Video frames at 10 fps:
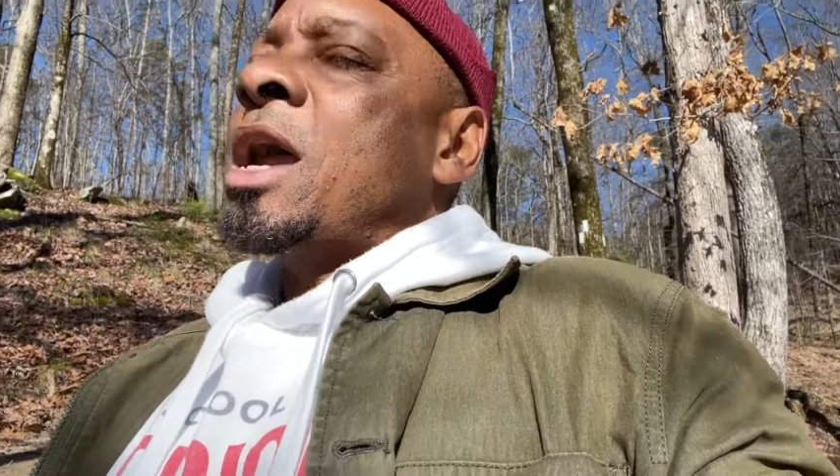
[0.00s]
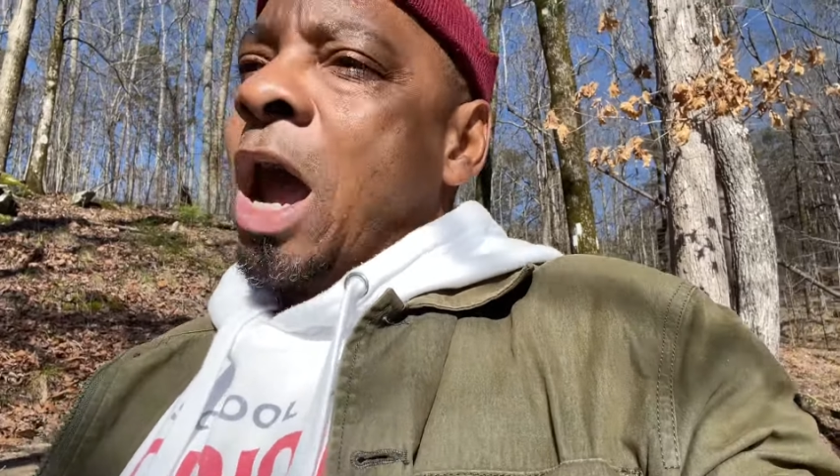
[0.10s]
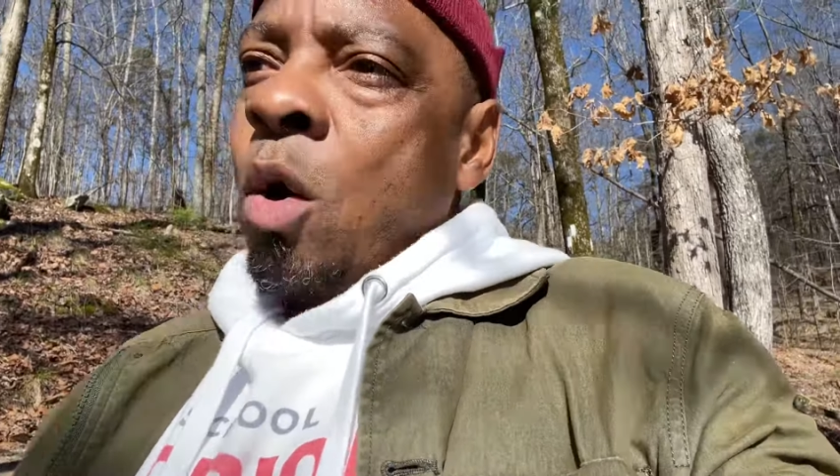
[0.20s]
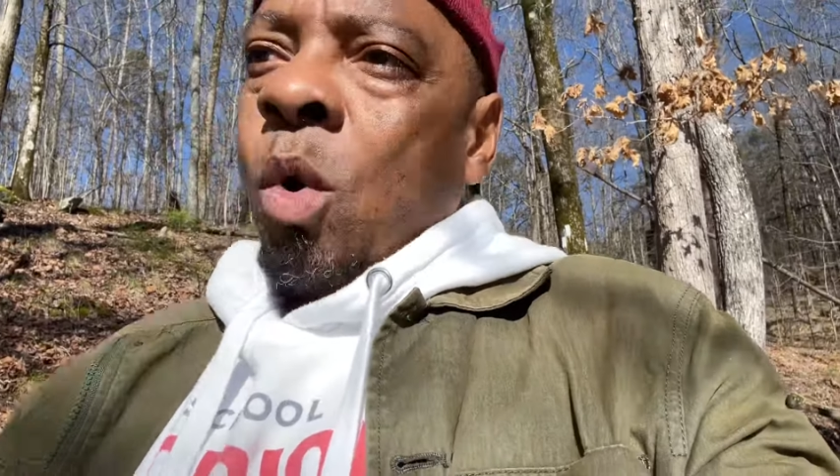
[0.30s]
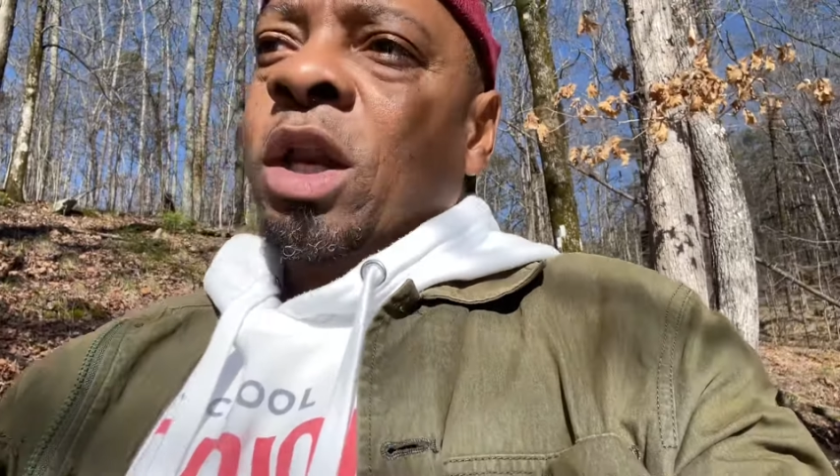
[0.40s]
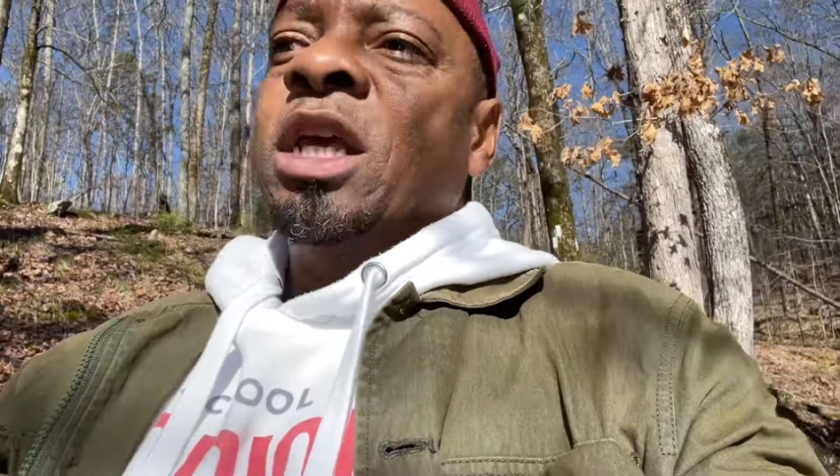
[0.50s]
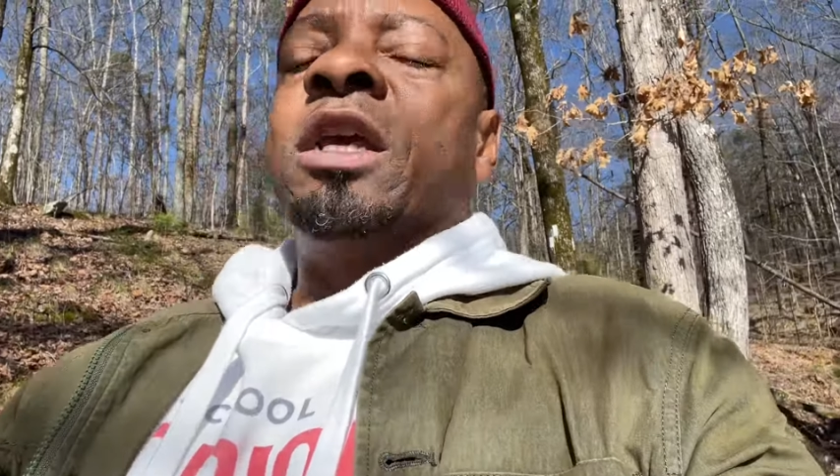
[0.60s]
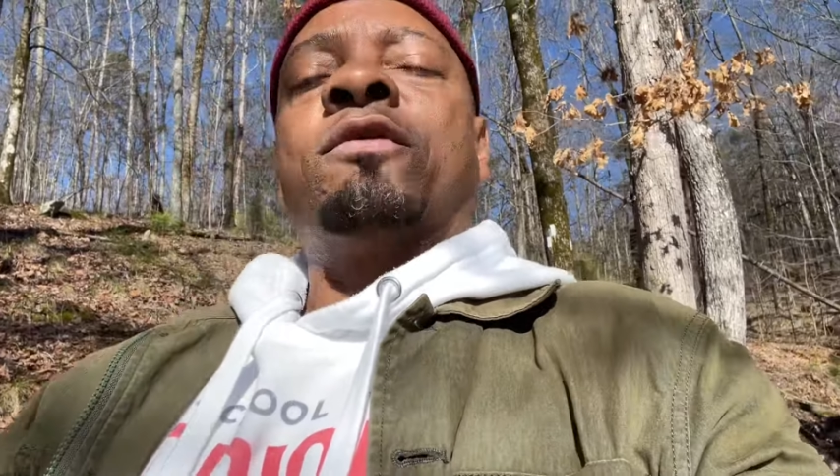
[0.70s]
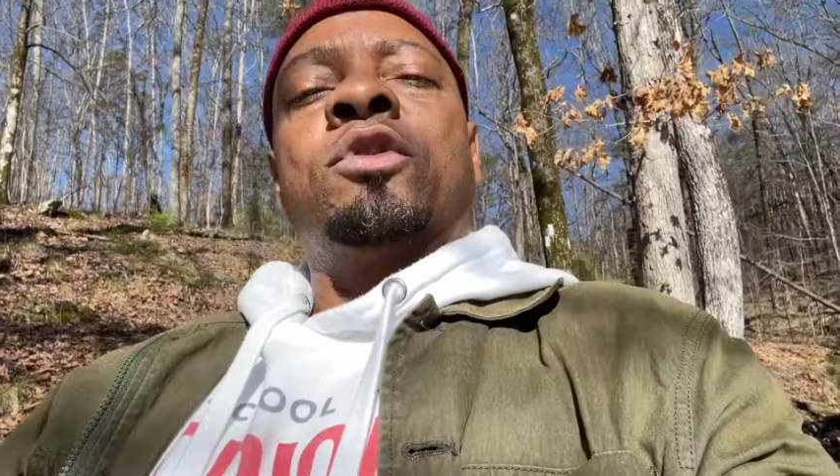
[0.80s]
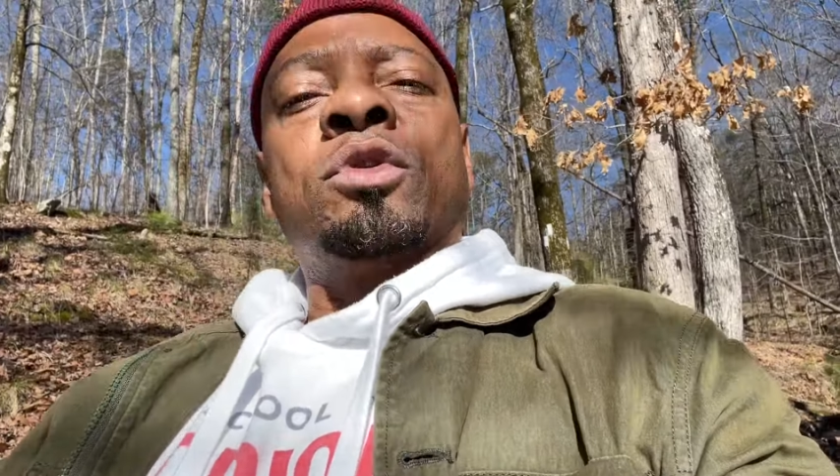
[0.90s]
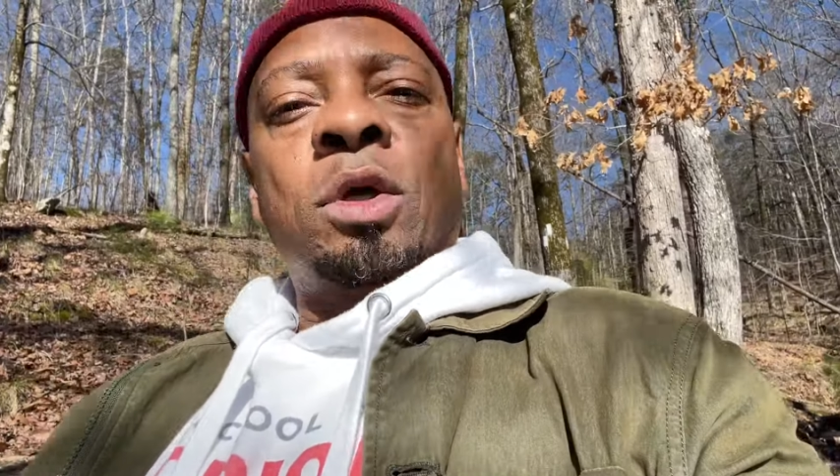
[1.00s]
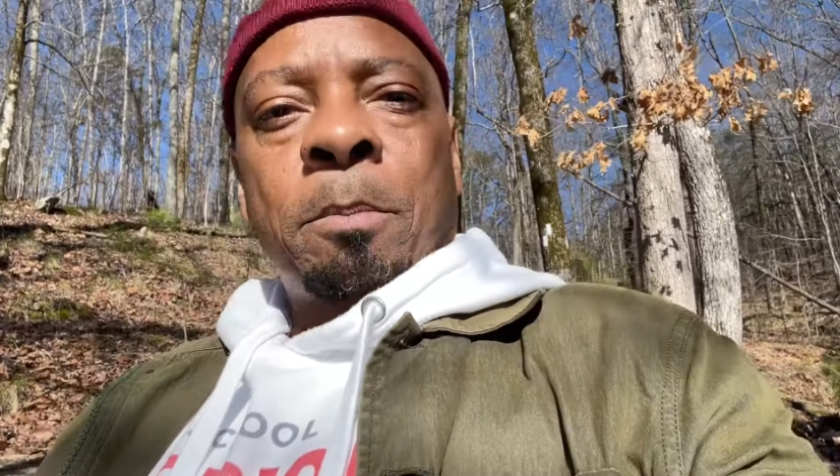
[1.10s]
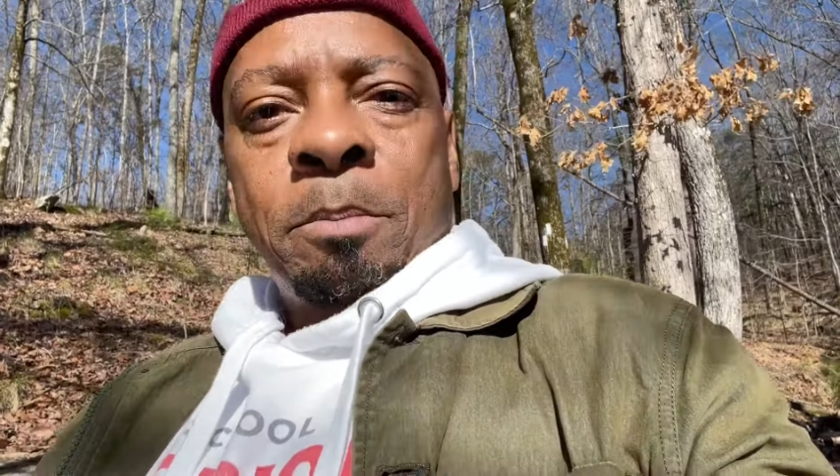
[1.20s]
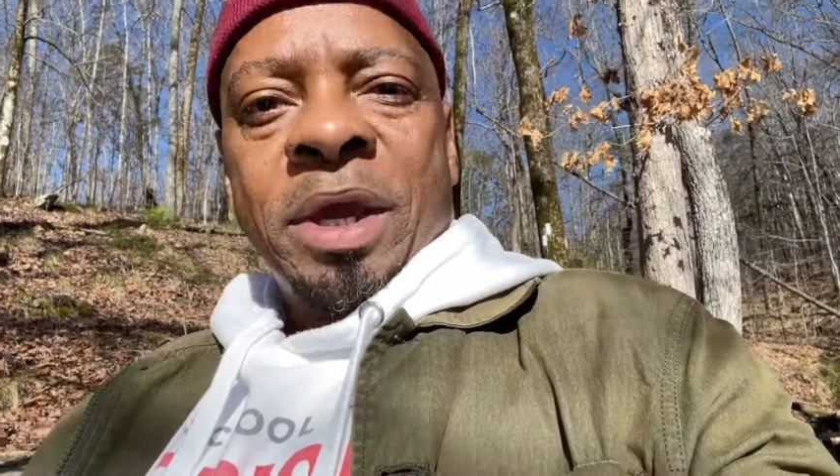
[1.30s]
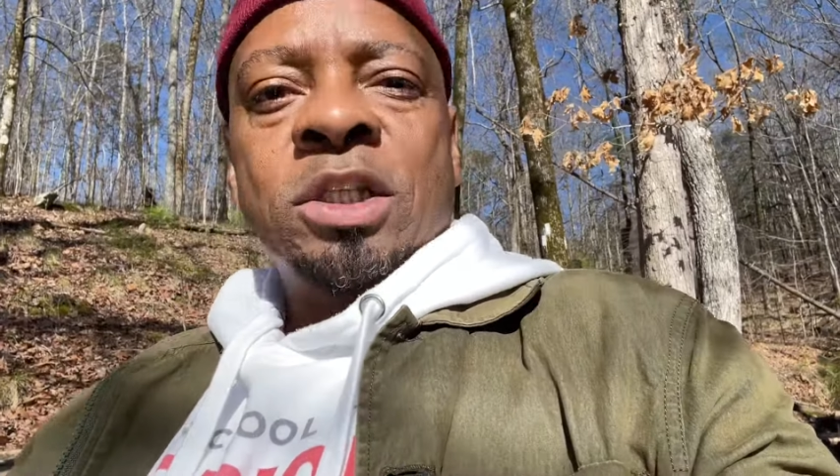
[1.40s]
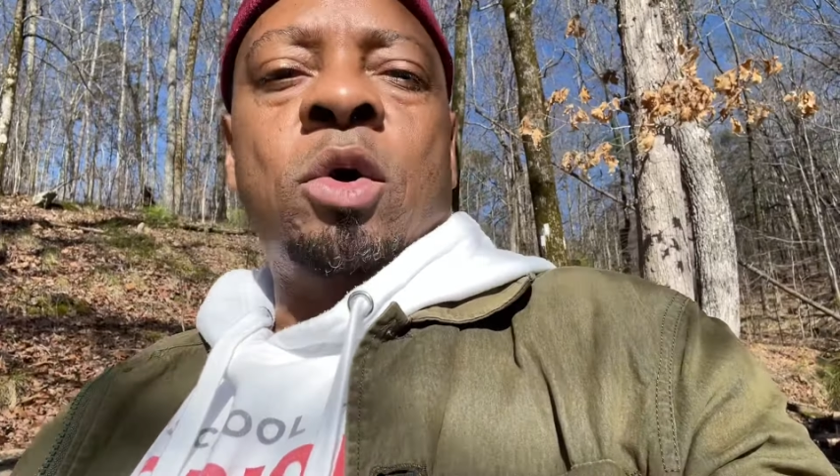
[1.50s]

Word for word: I want to give you the best